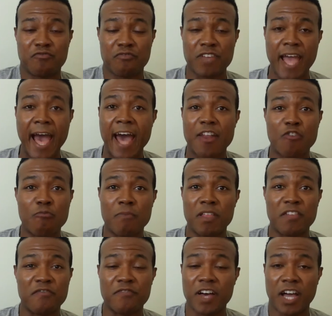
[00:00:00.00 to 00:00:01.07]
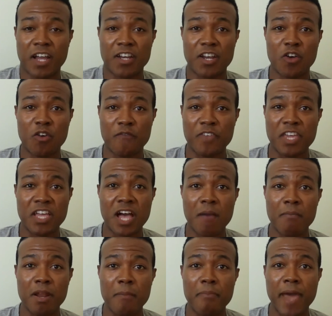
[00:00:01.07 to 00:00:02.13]
free. I don't motherfucking know. If they
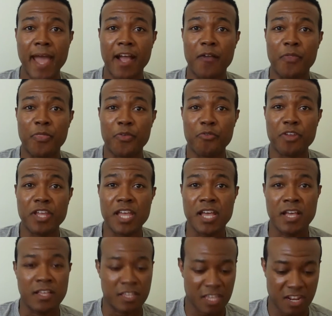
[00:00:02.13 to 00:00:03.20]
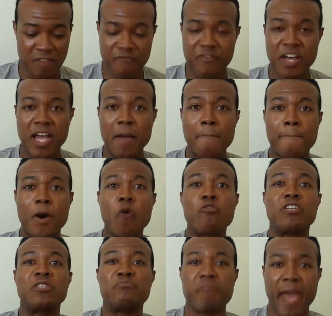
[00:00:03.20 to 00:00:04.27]
come in a pack of three, get a fucking
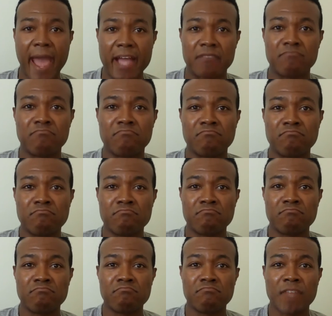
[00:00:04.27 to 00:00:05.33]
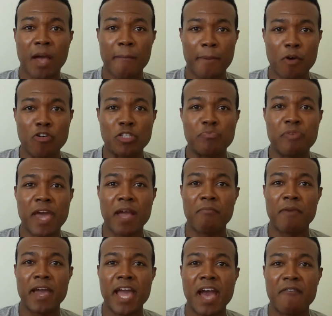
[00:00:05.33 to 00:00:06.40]
bonus pack. A bonus pack
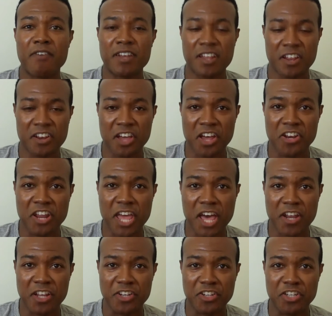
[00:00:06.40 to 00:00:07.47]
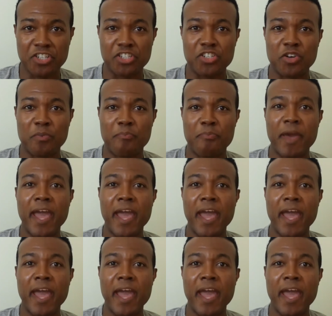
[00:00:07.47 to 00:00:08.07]
might have an additional